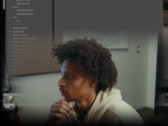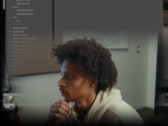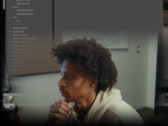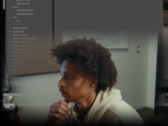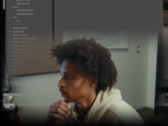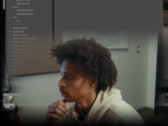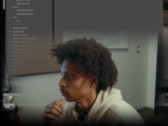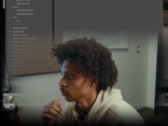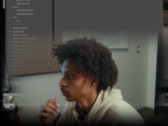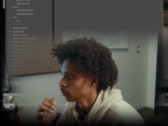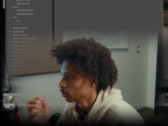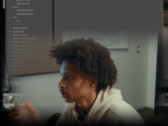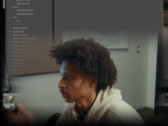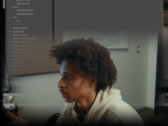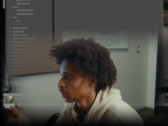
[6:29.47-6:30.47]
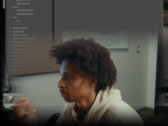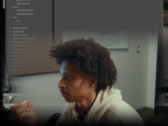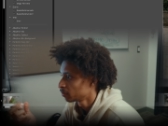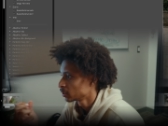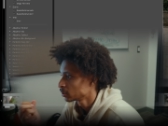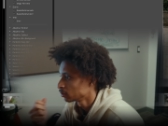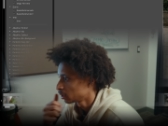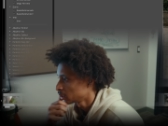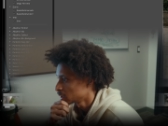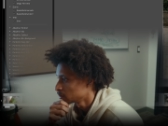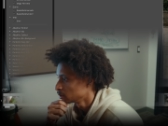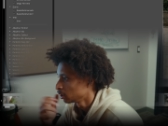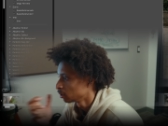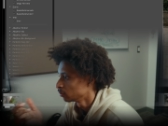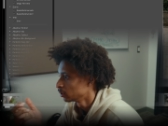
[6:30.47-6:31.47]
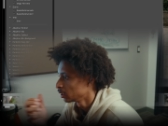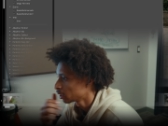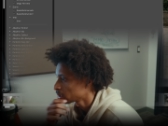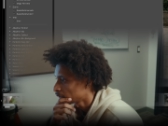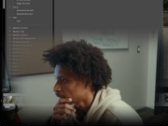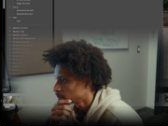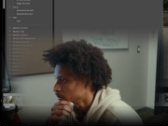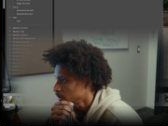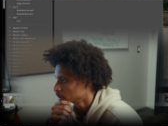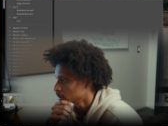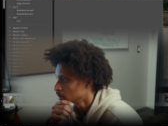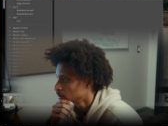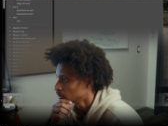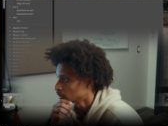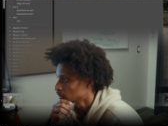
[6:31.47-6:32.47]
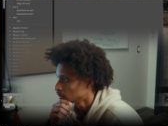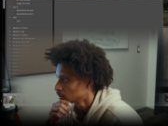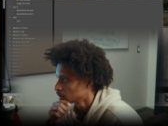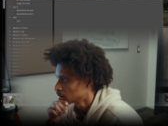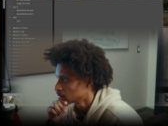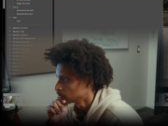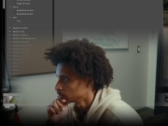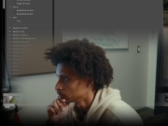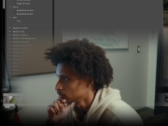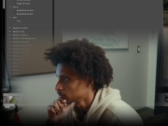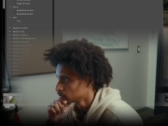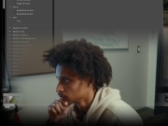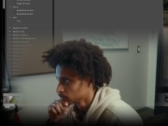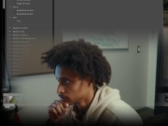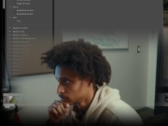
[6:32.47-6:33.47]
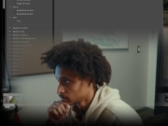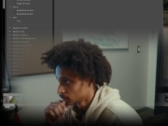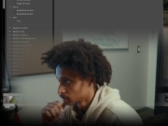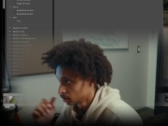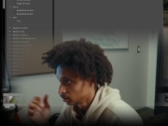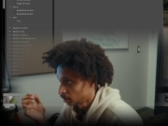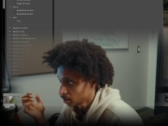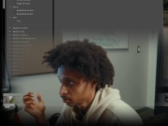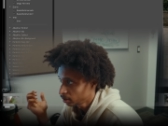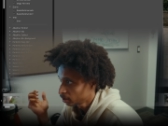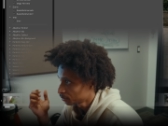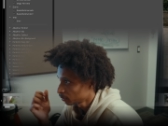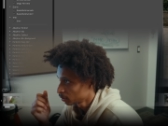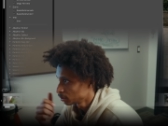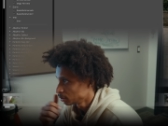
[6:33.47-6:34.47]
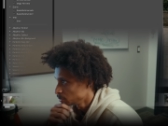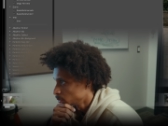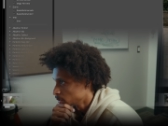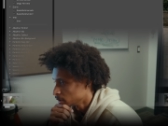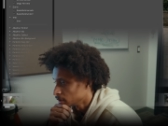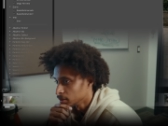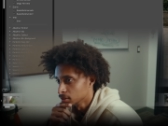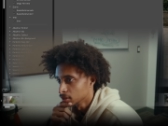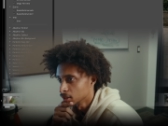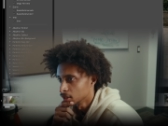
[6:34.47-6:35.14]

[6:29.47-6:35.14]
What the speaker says: you're using like a professional camera, you can really crop in damn near as far as you want.